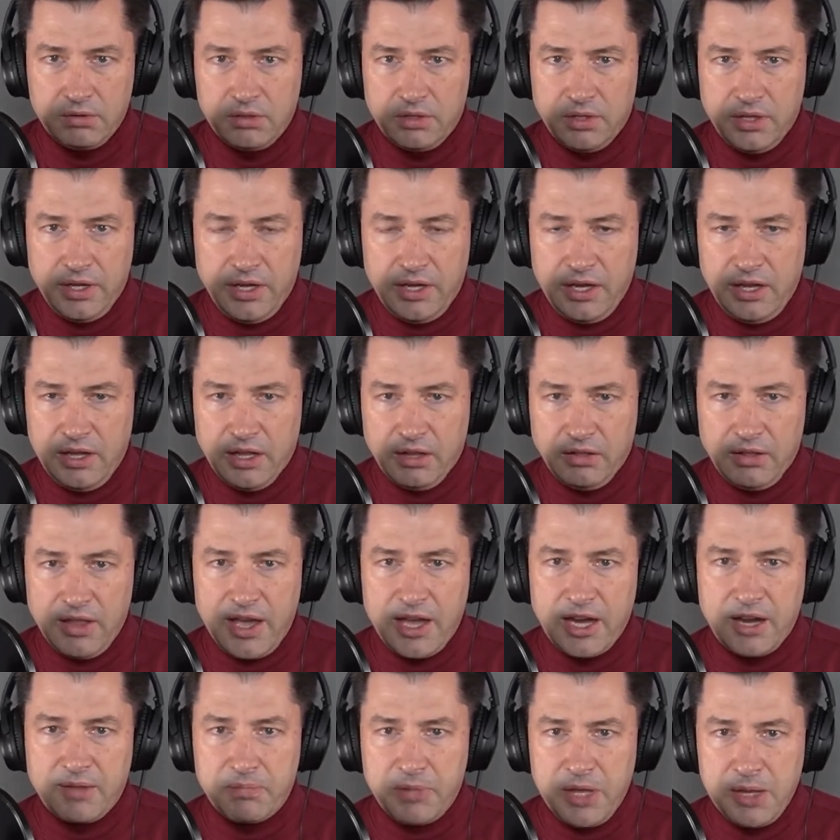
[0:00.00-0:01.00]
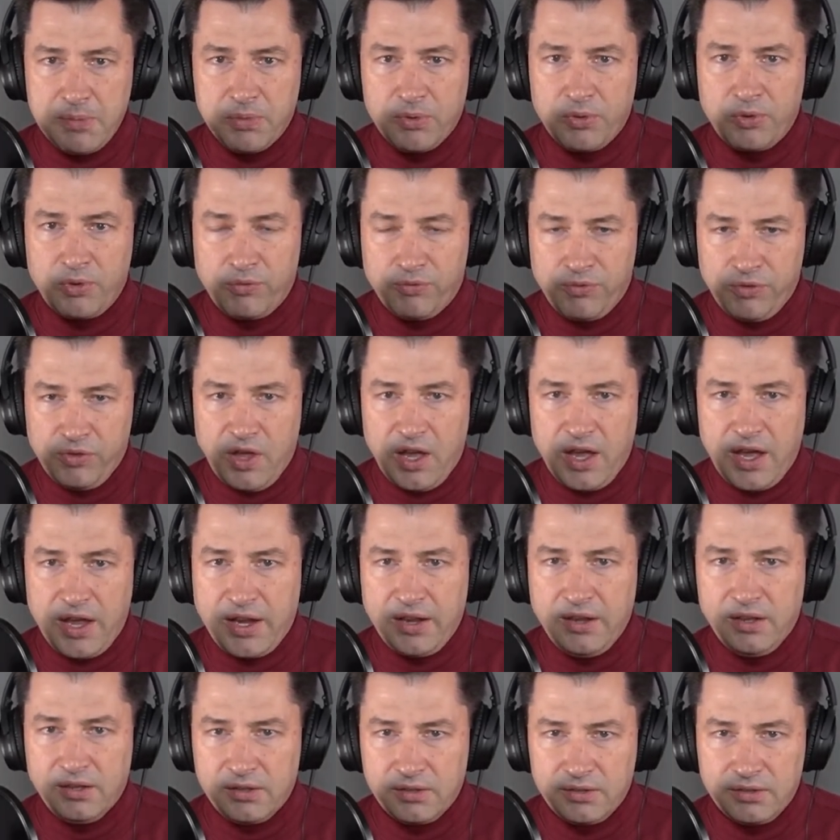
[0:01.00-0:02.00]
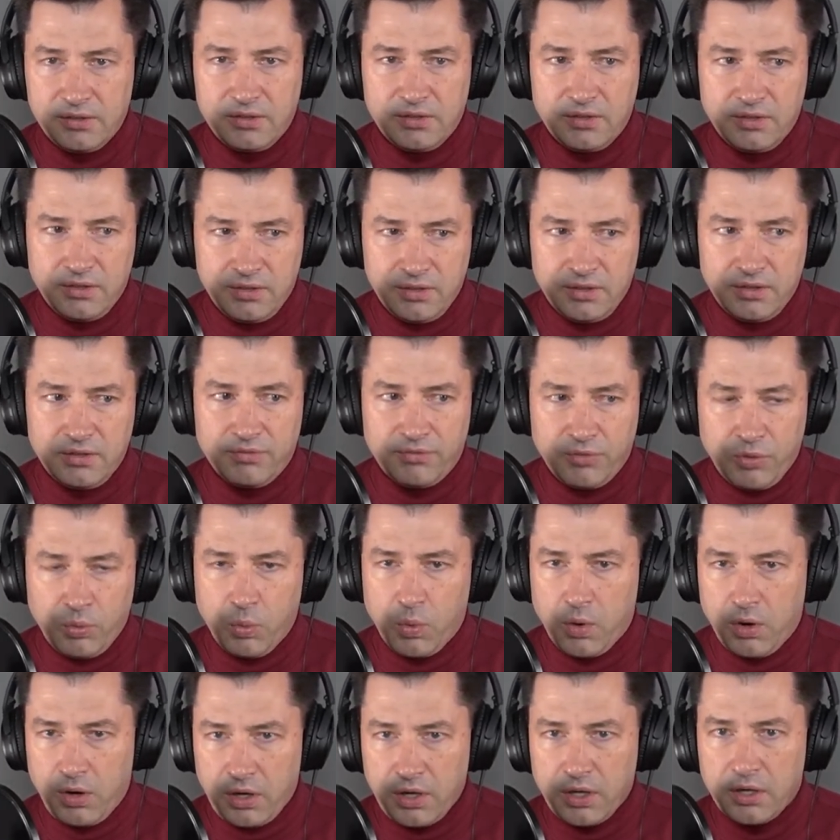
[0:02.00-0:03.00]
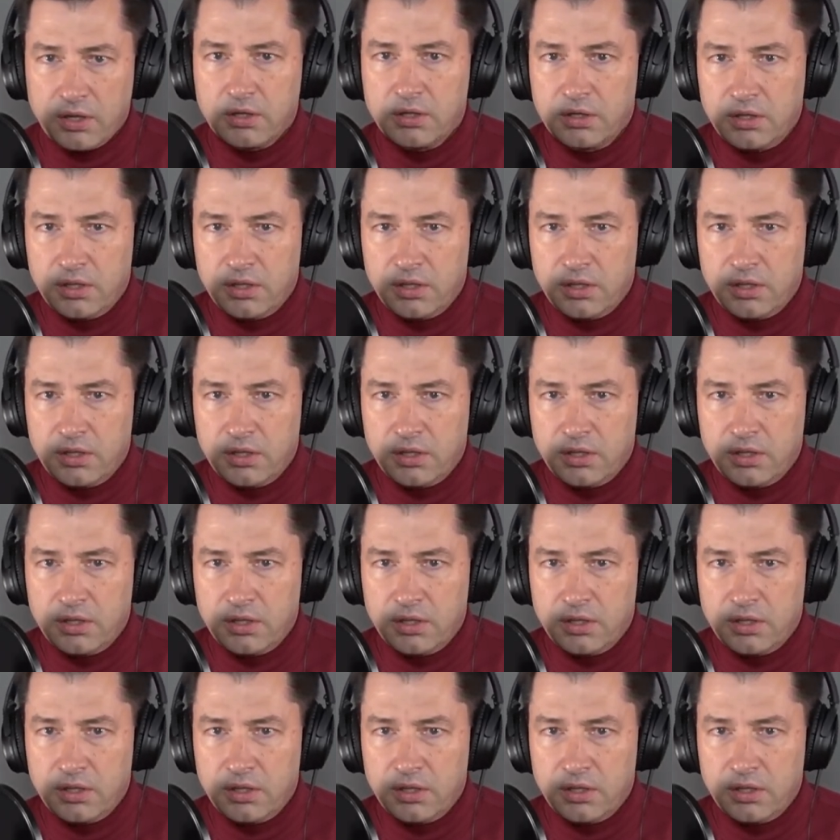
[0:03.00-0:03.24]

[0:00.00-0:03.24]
And a lot of people who fly for work